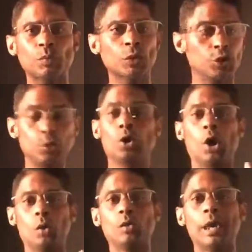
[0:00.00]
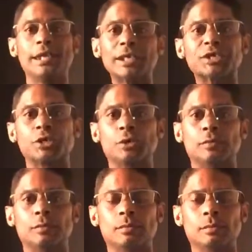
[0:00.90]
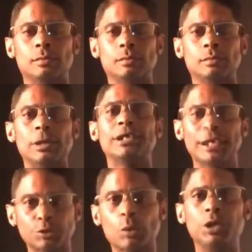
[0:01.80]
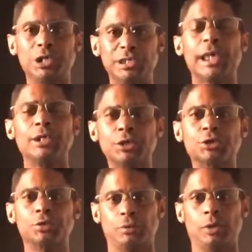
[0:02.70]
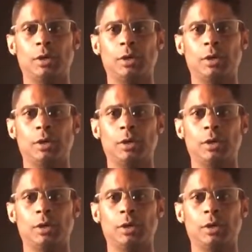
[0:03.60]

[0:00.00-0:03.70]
you go and execute. And that's what we decided to do.